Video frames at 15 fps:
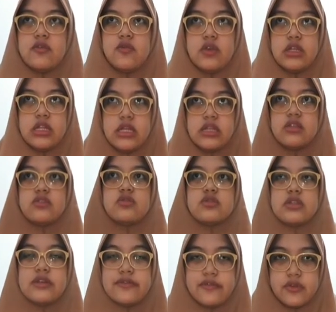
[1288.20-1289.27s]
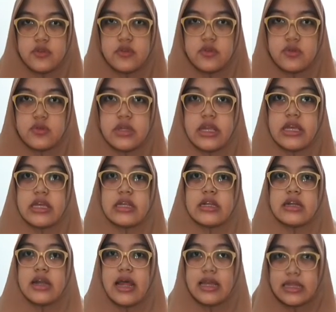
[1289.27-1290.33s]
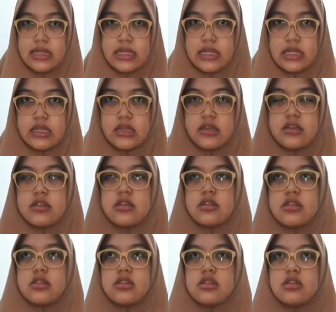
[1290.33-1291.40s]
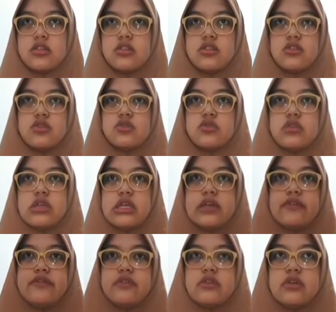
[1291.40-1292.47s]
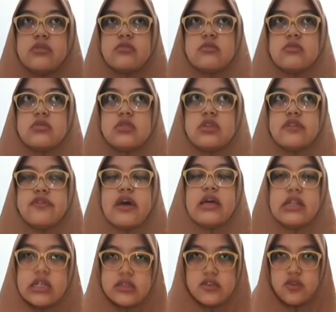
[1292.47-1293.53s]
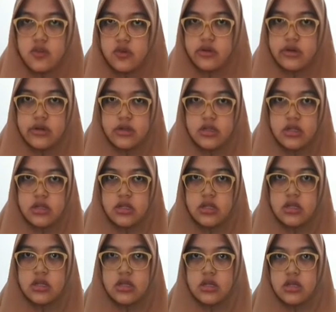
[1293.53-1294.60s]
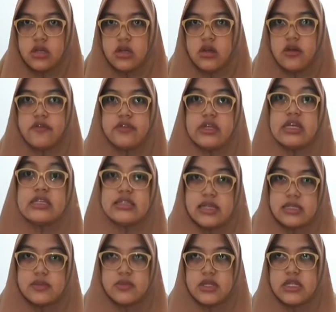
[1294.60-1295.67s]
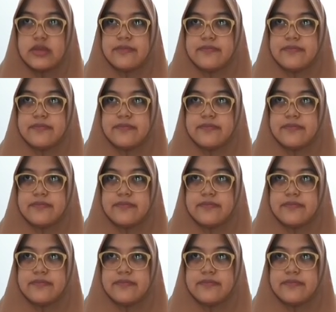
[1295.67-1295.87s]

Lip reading: we need to review their writing to give them the final score of the assessment.